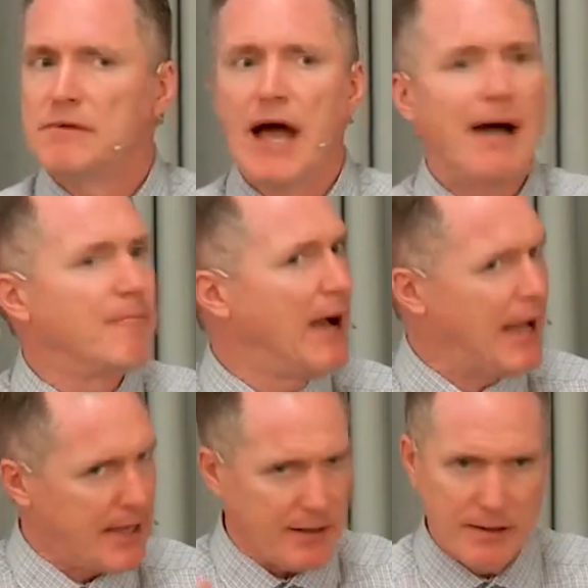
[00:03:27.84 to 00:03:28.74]
not
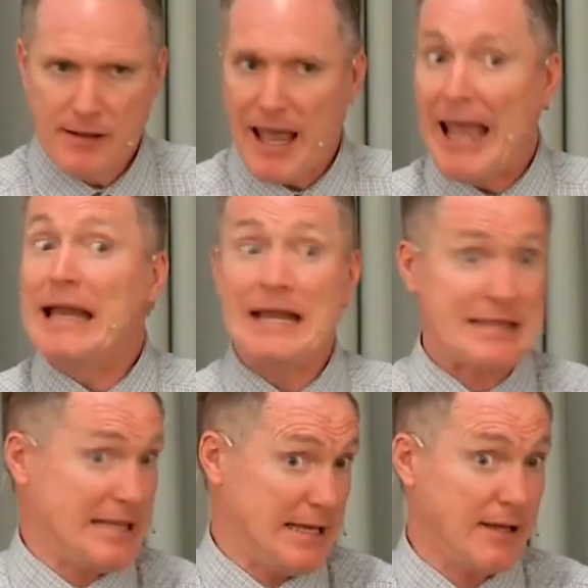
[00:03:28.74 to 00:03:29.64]
by
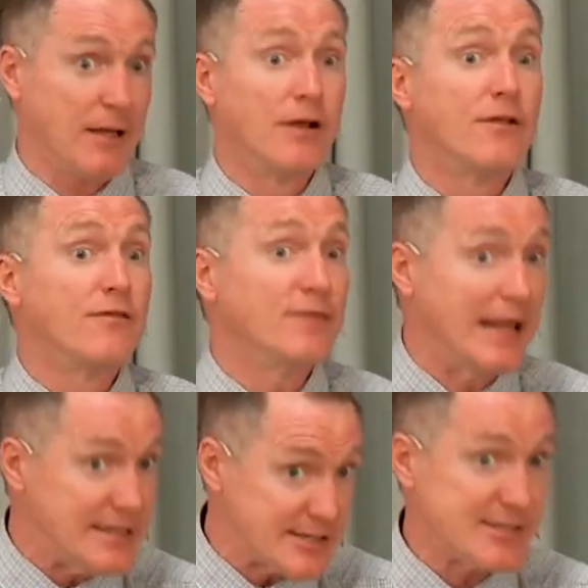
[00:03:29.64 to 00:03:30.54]
anything
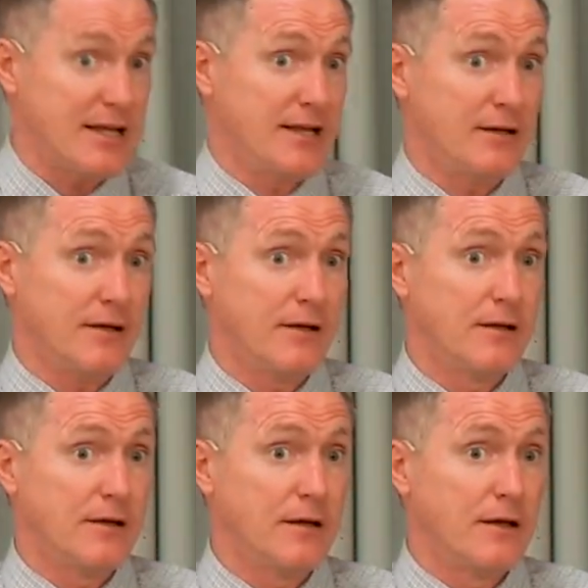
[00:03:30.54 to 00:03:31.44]
that is seen.
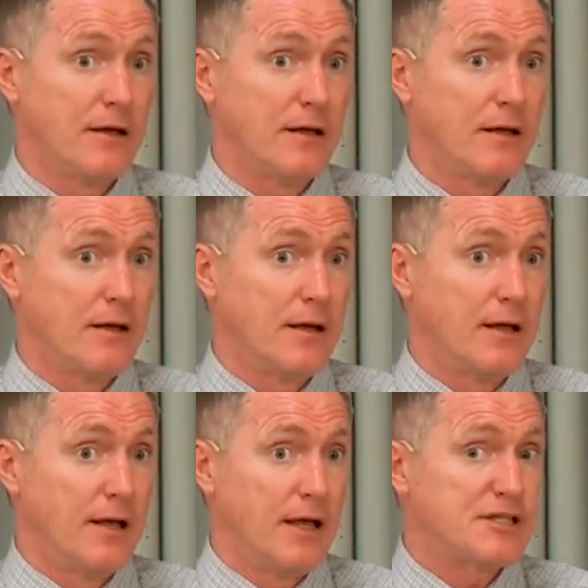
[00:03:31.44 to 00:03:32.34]

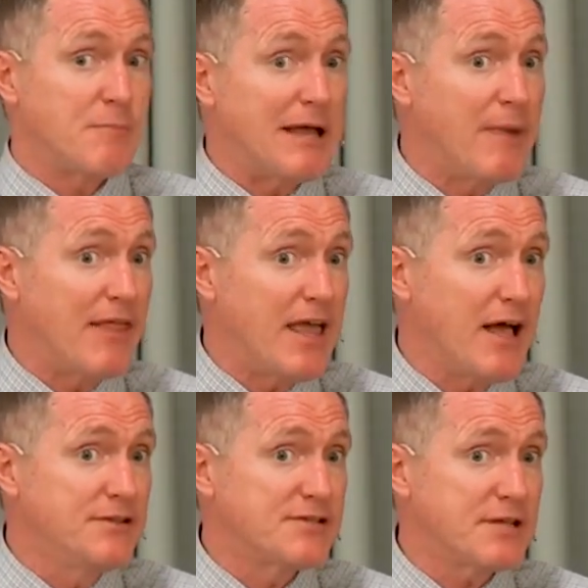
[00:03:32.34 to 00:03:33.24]
It's made by the
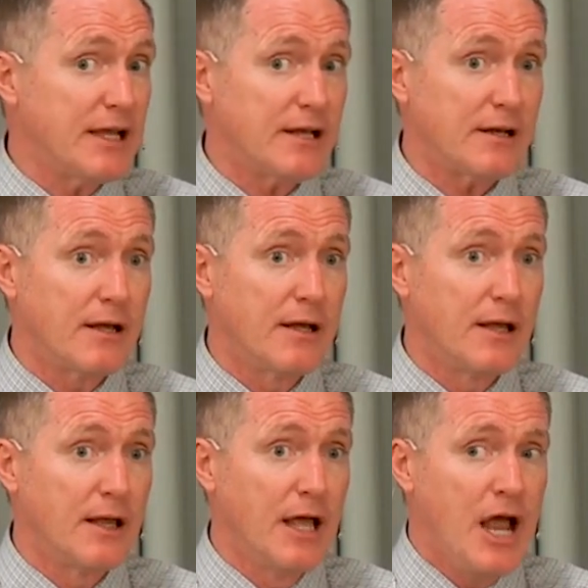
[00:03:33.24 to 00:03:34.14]
unseen.
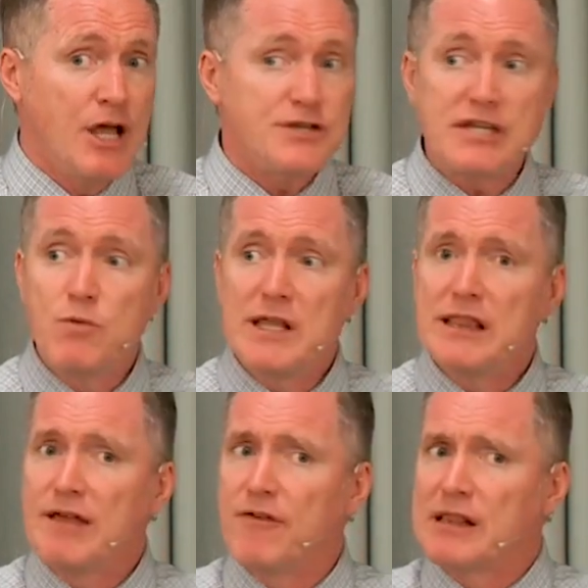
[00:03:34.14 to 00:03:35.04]
You see, we
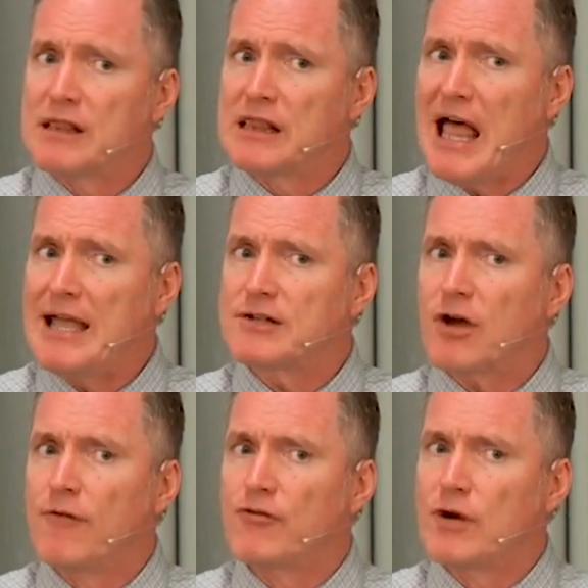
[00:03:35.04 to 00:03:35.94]
live in light
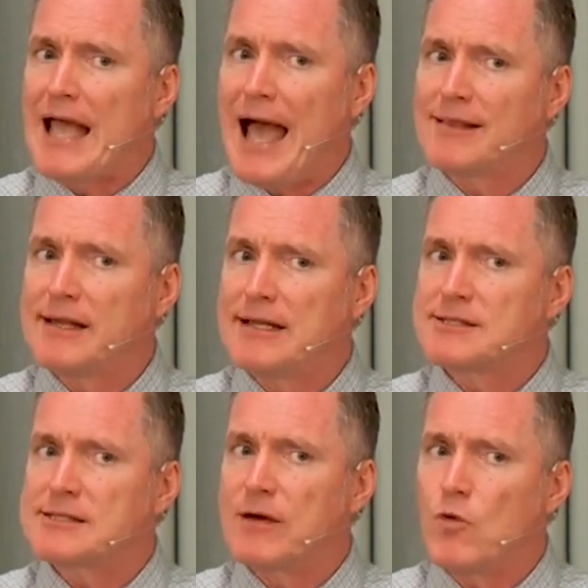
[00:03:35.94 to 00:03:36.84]
of
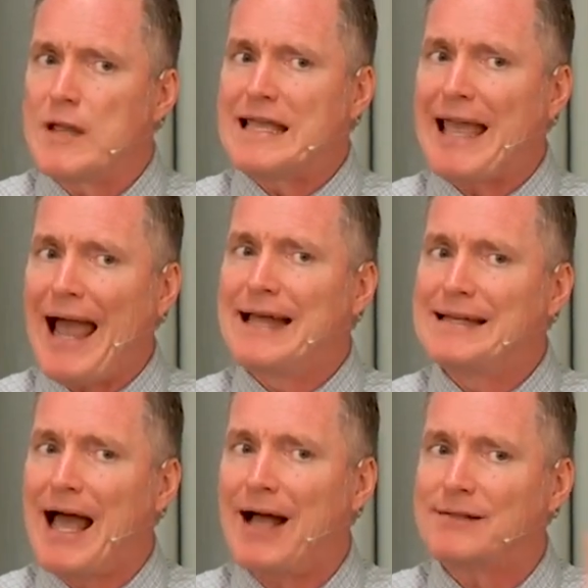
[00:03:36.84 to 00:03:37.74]
realities that we
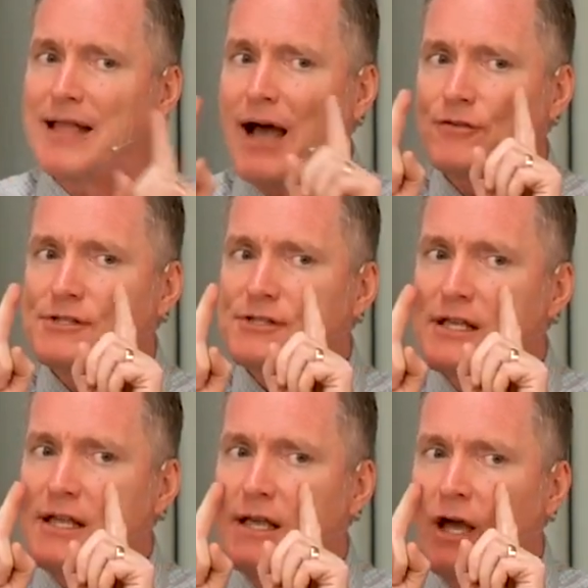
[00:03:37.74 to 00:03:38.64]
cannot now
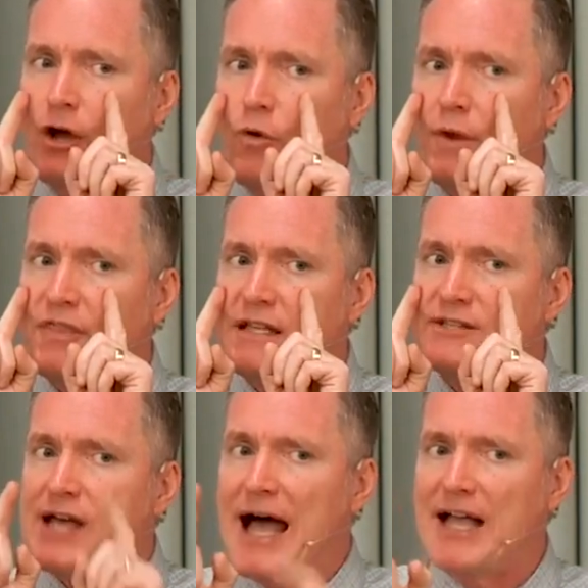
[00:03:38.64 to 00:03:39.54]
see with
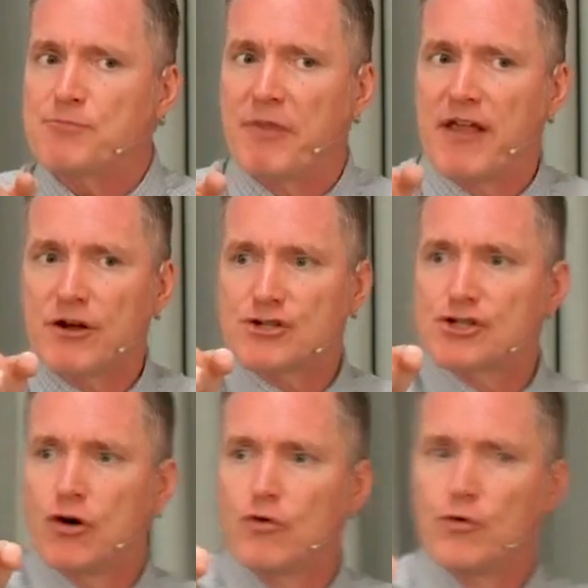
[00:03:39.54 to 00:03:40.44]
these eyes, but they are
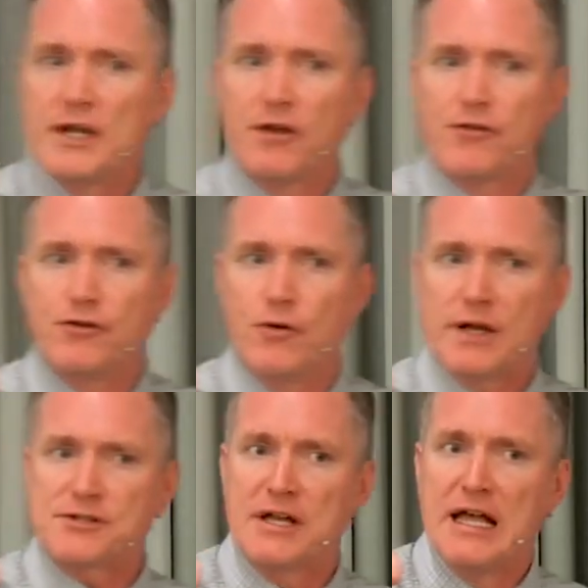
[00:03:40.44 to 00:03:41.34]
so real to
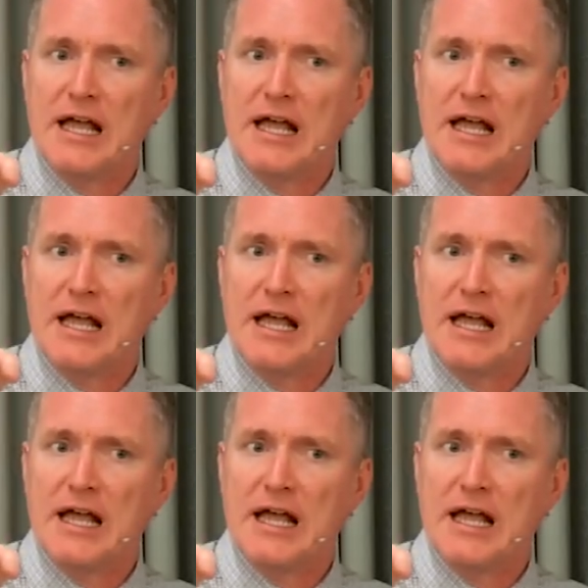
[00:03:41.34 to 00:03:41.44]
us.